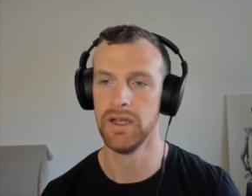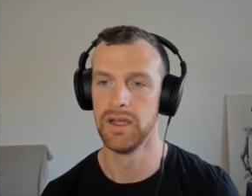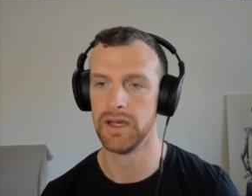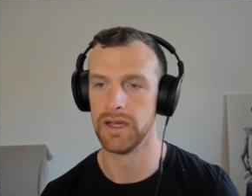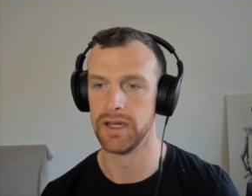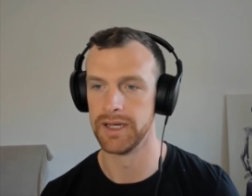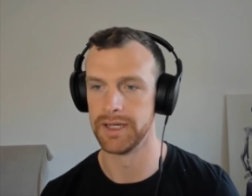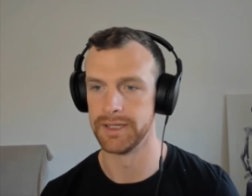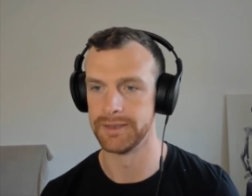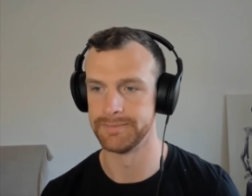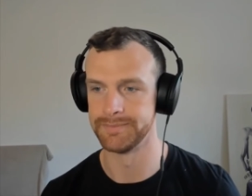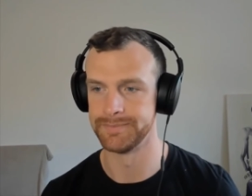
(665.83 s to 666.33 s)

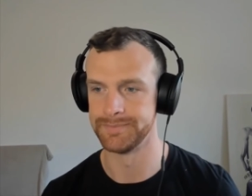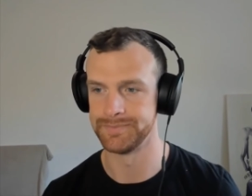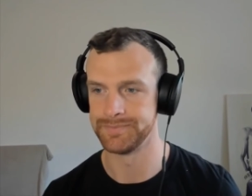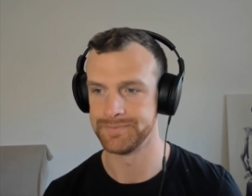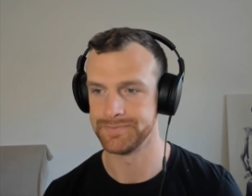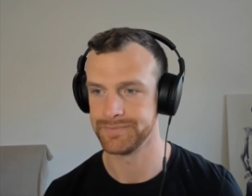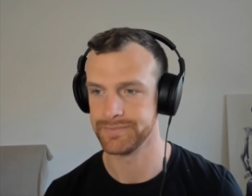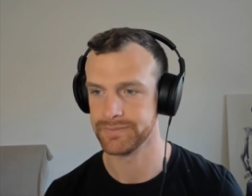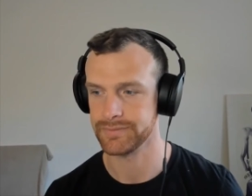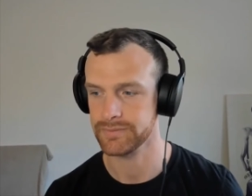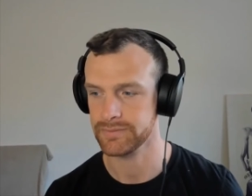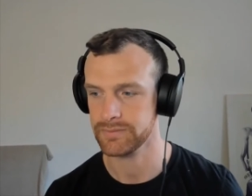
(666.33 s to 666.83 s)

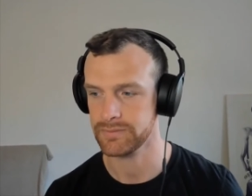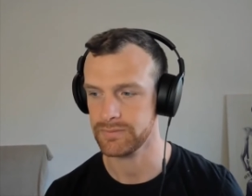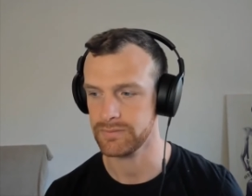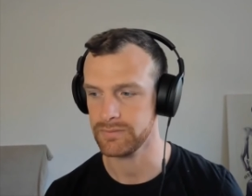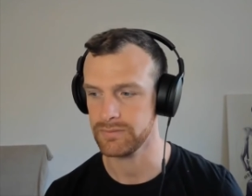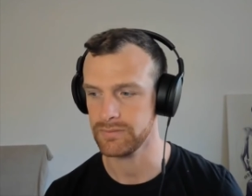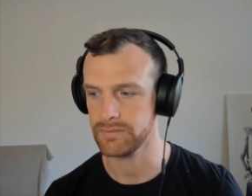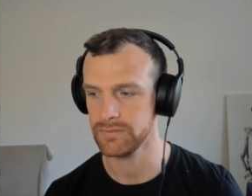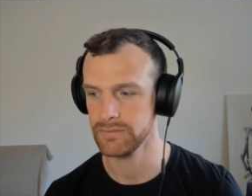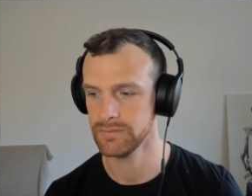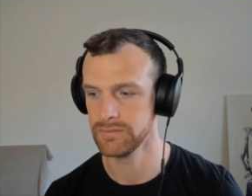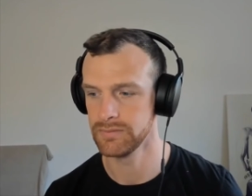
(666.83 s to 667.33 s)
And
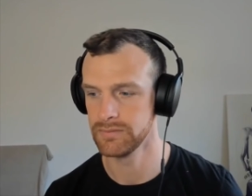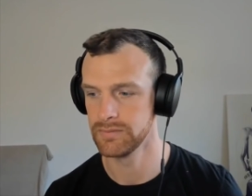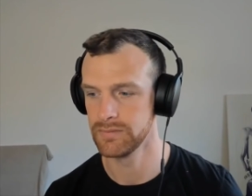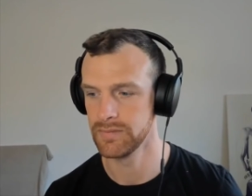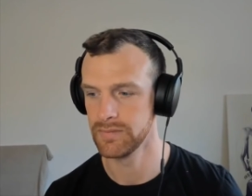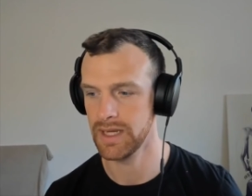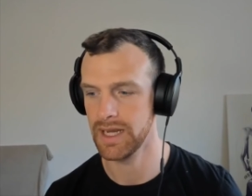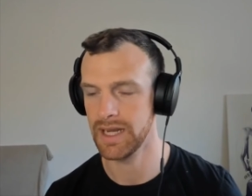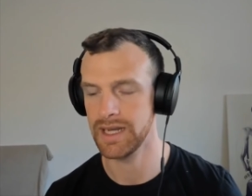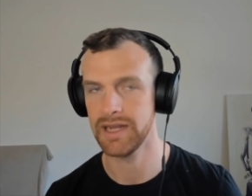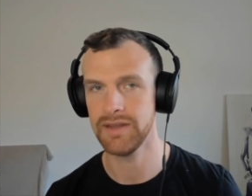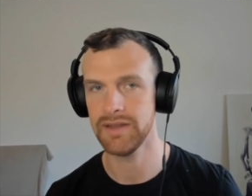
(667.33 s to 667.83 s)

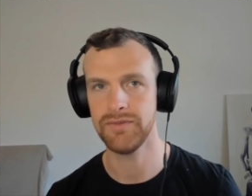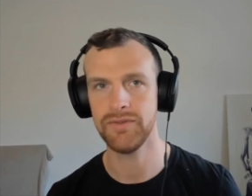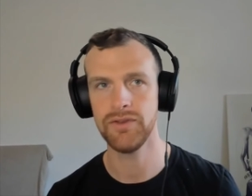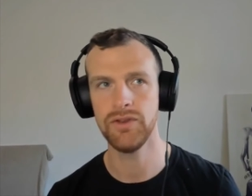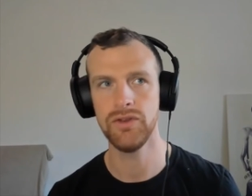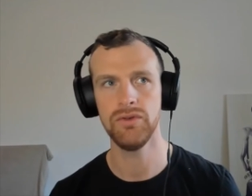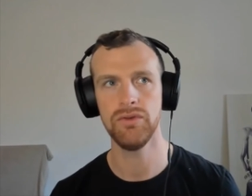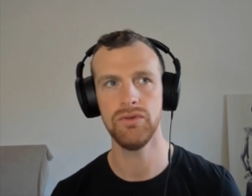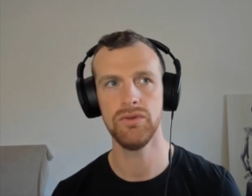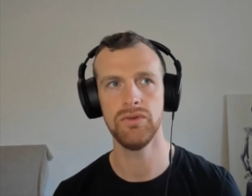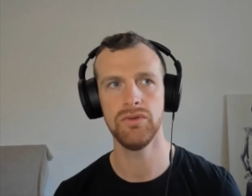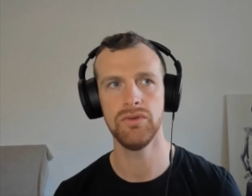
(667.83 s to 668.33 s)
if
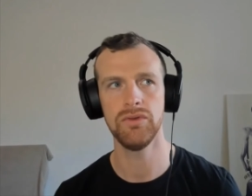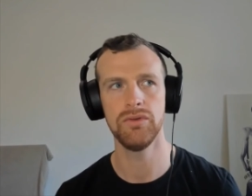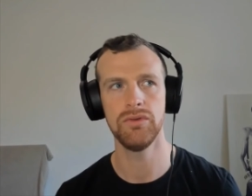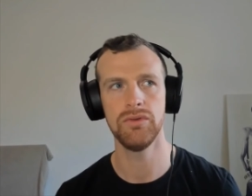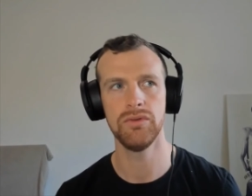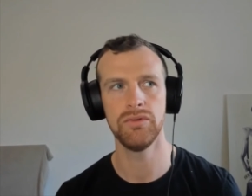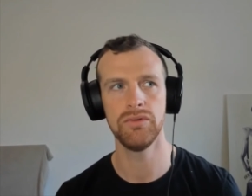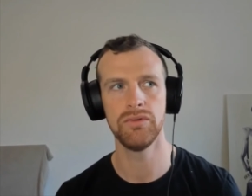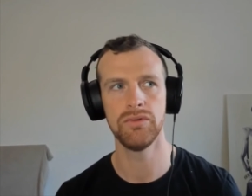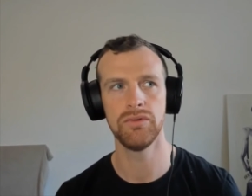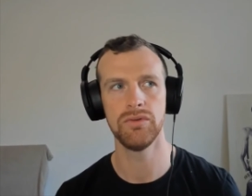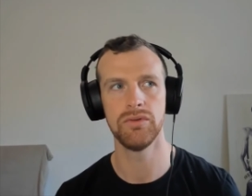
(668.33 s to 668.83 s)

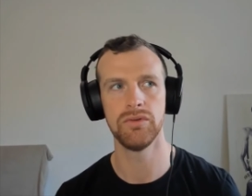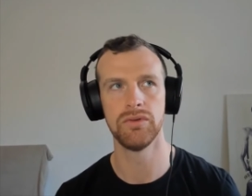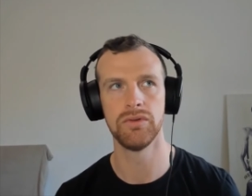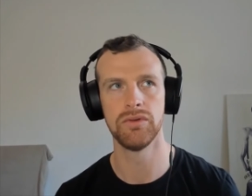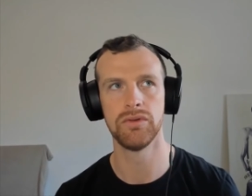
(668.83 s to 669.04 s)
you